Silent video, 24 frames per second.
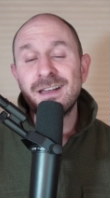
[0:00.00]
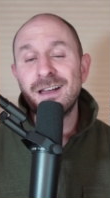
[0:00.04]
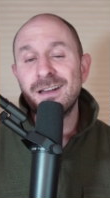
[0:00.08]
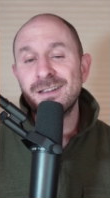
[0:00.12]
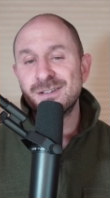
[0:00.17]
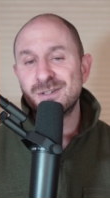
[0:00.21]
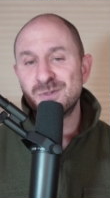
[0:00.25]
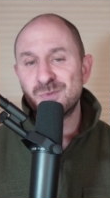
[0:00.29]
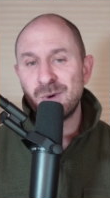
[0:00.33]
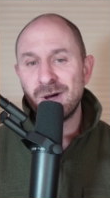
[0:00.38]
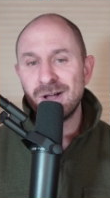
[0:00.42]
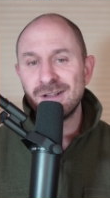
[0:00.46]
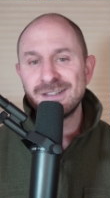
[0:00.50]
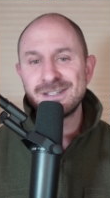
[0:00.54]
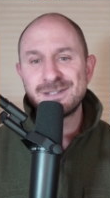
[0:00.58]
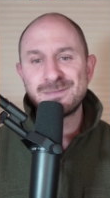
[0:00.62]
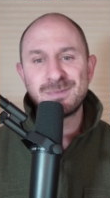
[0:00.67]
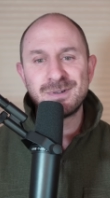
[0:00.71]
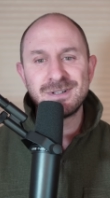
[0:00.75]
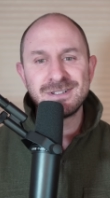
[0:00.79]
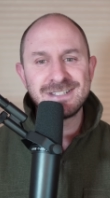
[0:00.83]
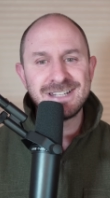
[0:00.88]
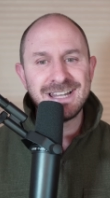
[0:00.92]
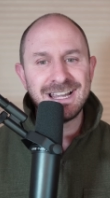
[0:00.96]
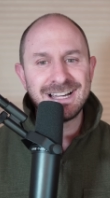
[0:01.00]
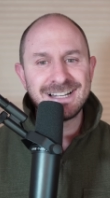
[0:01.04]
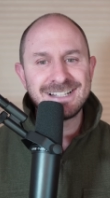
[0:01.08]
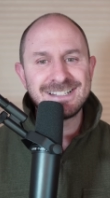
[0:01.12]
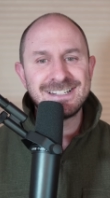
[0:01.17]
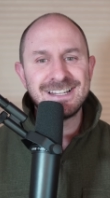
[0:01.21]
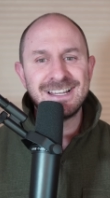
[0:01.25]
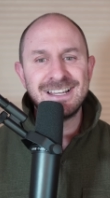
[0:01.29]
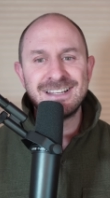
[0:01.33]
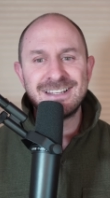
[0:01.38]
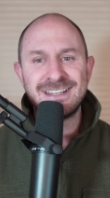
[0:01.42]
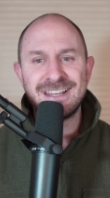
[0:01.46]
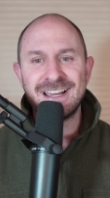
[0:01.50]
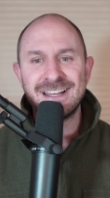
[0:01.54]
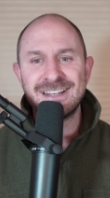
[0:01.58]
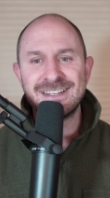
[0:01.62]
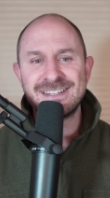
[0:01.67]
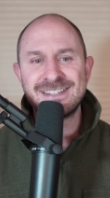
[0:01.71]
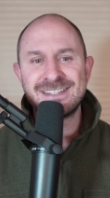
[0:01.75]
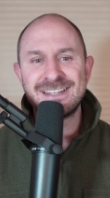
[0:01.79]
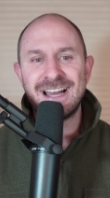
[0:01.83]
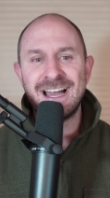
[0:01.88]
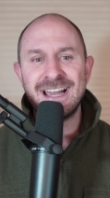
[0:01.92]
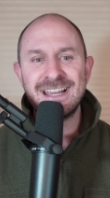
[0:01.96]
as well as protect
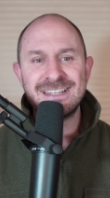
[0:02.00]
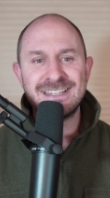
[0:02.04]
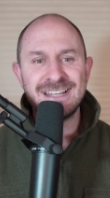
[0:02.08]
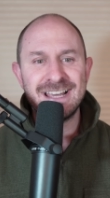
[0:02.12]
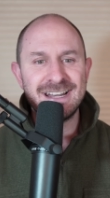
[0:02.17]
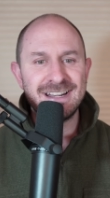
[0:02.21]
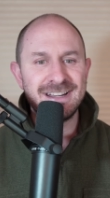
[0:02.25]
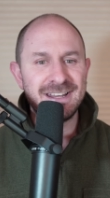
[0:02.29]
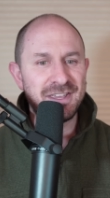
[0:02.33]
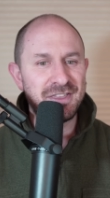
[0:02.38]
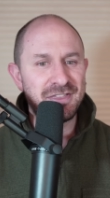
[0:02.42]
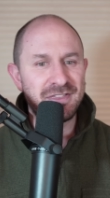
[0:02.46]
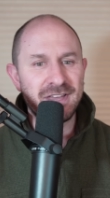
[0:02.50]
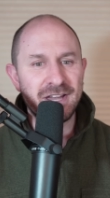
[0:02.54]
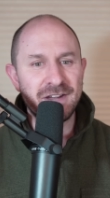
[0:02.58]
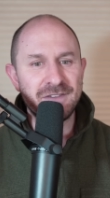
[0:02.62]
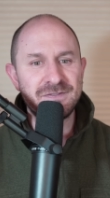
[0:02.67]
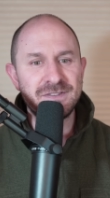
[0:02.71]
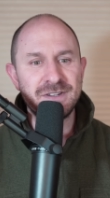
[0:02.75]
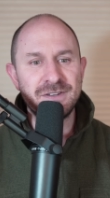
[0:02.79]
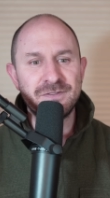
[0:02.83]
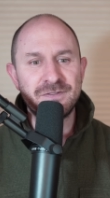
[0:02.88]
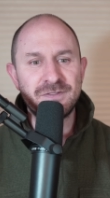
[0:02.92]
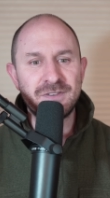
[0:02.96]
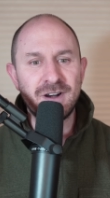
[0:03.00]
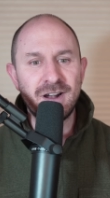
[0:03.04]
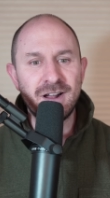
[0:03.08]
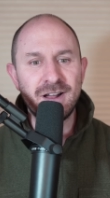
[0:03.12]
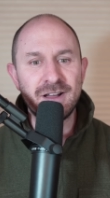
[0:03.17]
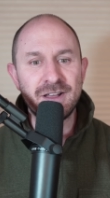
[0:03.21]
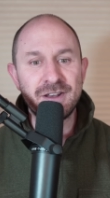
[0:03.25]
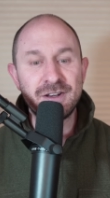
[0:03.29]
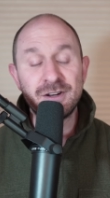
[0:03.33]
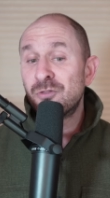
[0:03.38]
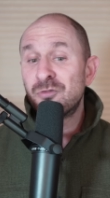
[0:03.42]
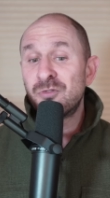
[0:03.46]
against identity theft and fraud.